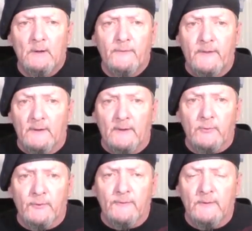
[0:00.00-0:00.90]
the
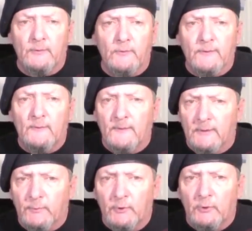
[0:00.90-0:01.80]
electricity just in
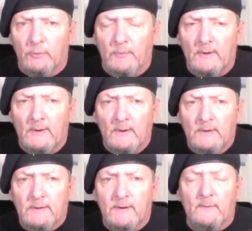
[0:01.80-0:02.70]
this room
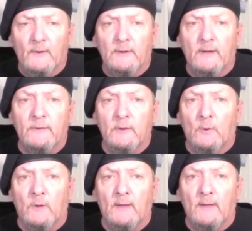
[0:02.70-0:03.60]
to have the lights
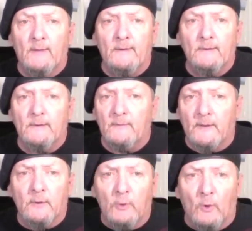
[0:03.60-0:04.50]
go on and
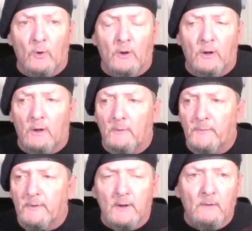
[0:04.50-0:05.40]
then go off
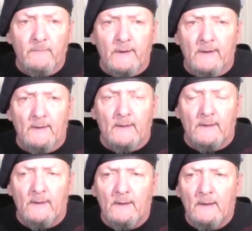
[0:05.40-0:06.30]
and come back
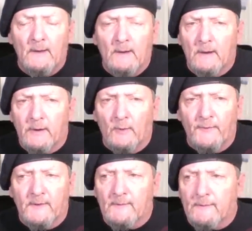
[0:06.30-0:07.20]
on. I don't
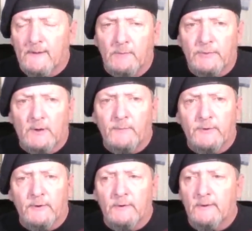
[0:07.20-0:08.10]
think it's safe, so I've
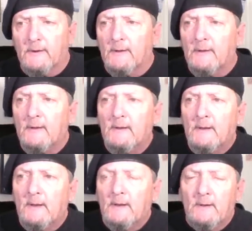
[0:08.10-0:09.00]
turned
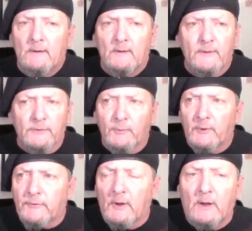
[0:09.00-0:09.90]
the
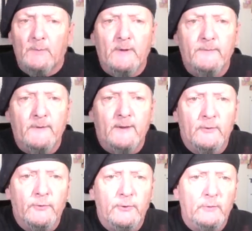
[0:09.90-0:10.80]
switch off. I've
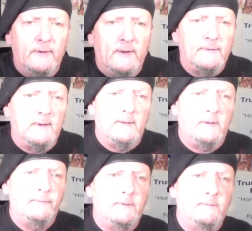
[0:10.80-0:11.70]
added two desk
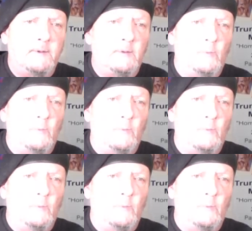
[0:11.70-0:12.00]
lamps. I've got